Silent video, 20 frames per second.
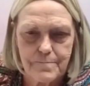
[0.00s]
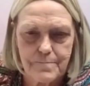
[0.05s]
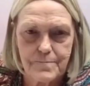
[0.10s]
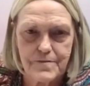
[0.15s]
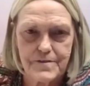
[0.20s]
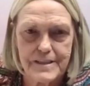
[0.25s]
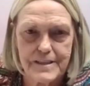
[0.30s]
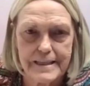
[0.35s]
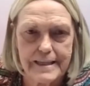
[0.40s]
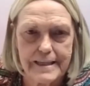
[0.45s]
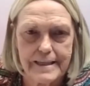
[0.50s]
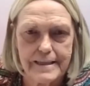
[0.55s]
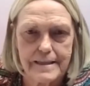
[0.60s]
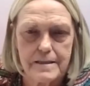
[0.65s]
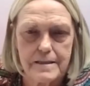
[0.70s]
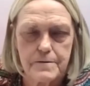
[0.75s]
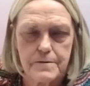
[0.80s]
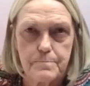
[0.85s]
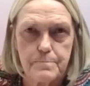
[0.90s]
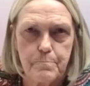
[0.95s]
thing.
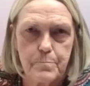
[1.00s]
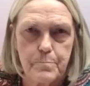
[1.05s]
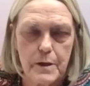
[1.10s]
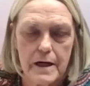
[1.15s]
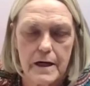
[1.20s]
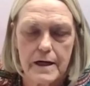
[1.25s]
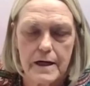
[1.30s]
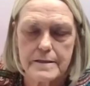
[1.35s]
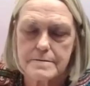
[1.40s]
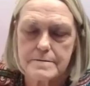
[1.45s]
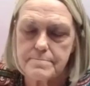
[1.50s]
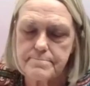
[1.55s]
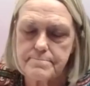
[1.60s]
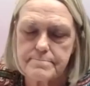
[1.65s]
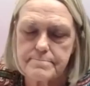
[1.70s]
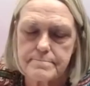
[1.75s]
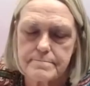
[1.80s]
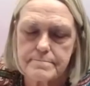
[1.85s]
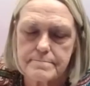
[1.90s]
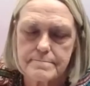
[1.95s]
But
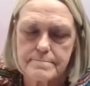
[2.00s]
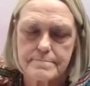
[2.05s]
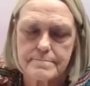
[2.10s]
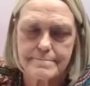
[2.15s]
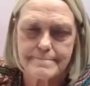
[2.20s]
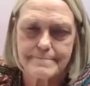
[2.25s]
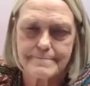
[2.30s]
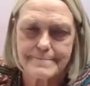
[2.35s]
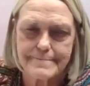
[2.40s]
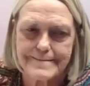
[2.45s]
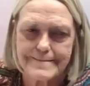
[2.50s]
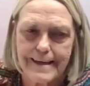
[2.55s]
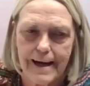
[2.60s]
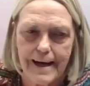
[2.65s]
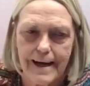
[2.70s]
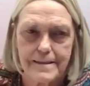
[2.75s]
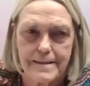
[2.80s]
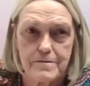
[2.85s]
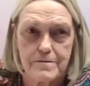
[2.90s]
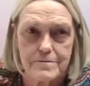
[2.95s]

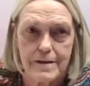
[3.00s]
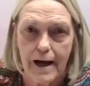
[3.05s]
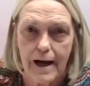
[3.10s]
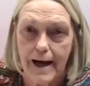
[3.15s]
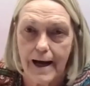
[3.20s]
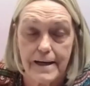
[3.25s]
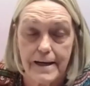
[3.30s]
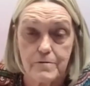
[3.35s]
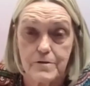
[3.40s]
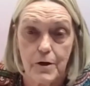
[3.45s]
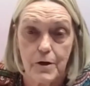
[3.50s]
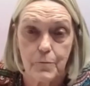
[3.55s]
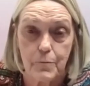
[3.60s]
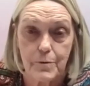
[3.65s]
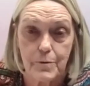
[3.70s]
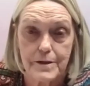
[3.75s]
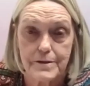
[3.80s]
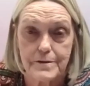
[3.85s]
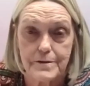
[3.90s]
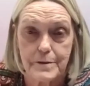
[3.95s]
I don't know
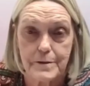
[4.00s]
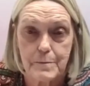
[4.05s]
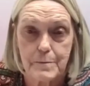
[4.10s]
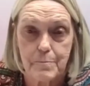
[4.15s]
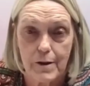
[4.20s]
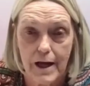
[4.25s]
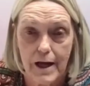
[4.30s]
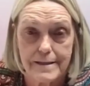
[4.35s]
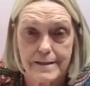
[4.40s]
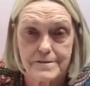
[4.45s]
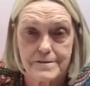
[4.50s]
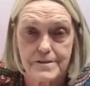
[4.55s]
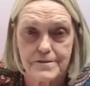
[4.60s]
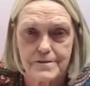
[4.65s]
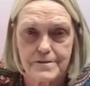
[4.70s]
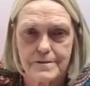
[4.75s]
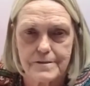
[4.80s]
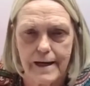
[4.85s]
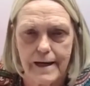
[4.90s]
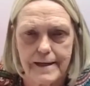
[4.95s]
where the
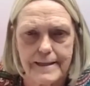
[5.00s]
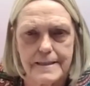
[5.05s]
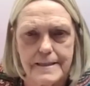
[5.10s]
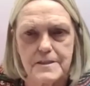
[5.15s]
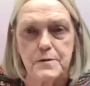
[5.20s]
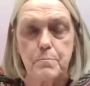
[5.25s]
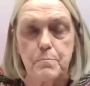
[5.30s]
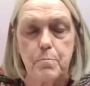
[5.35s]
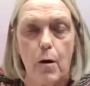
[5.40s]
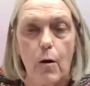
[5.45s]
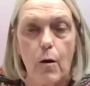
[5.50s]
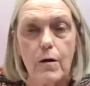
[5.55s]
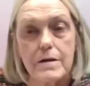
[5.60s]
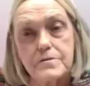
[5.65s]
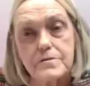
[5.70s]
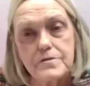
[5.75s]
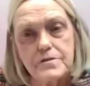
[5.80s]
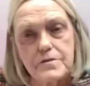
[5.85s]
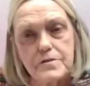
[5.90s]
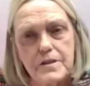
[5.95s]
appliances, I guess the
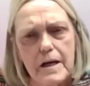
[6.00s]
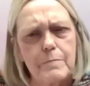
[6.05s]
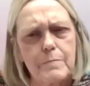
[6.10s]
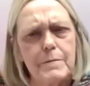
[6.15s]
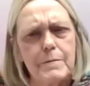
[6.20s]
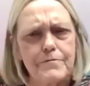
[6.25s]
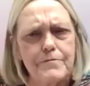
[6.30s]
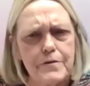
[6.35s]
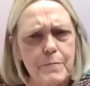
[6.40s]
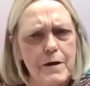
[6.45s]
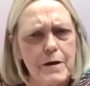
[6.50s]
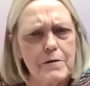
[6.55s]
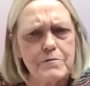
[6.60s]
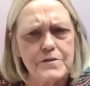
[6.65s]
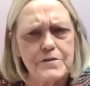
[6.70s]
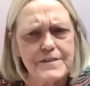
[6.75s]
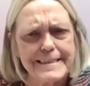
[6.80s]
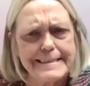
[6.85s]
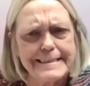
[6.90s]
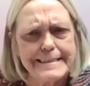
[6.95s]
parts are coming from
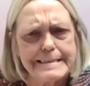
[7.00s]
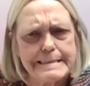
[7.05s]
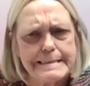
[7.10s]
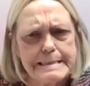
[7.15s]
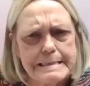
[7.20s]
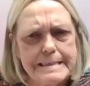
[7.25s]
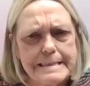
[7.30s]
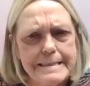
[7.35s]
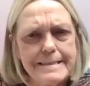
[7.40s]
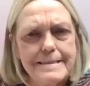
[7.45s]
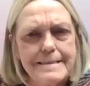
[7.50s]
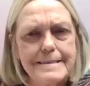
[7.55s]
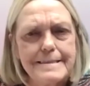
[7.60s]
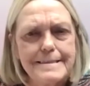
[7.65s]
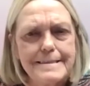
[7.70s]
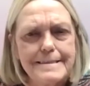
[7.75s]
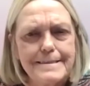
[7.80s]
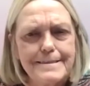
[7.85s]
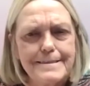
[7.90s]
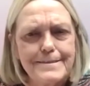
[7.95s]
overseas.
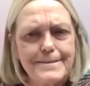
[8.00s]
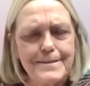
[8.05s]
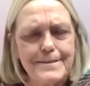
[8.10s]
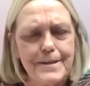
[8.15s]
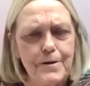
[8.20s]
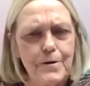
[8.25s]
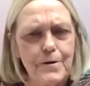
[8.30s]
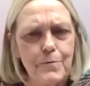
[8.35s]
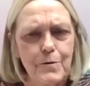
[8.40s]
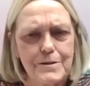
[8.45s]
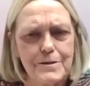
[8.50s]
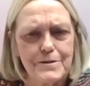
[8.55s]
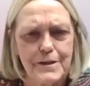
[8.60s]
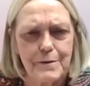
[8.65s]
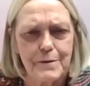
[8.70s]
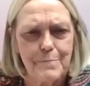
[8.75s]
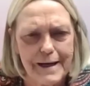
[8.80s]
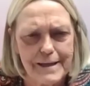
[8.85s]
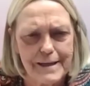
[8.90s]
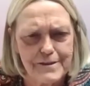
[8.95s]
So what they're
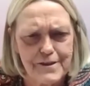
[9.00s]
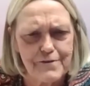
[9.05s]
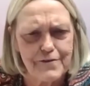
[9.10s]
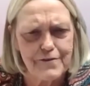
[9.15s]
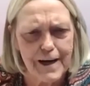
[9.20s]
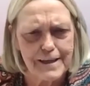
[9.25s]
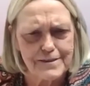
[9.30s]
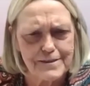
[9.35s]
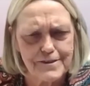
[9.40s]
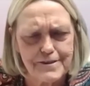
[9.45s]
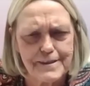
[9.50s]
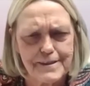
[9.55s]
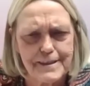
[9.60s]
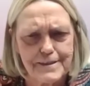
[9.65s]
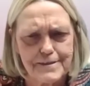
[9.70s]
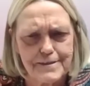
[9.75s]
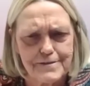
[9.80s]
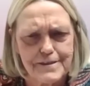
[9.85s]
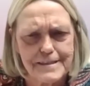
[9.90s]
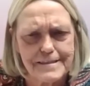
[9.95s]
manufacturing
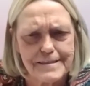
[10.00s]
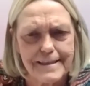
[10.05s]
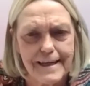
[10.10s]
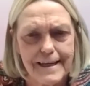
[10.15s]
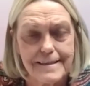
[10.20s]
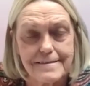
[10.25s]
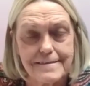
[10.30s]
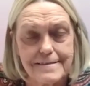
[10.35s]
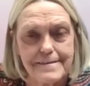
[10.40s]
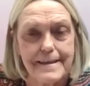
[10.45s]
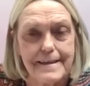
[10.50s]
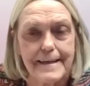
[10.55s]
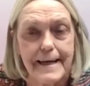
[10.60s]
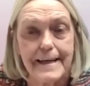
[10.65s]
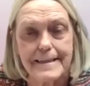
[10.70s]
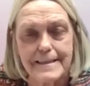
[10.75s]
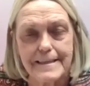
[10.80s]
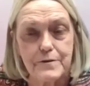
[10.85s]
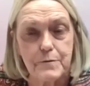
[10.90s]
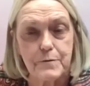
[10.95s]
here in the States, they
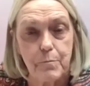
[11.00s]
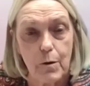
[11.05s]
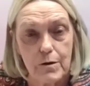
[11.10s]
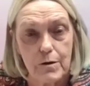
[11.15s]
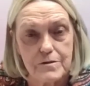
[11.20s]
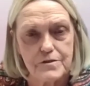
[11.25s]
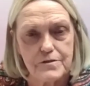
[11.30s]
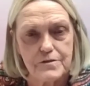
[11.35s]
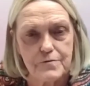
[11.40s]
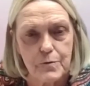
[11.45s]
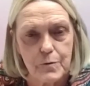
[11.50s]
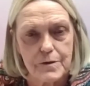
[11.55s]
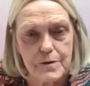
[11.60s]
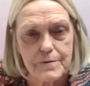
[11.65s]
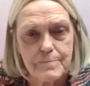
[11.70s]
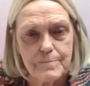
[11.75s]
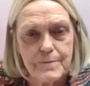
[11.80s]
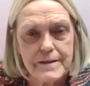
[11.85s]
can't get the parts for.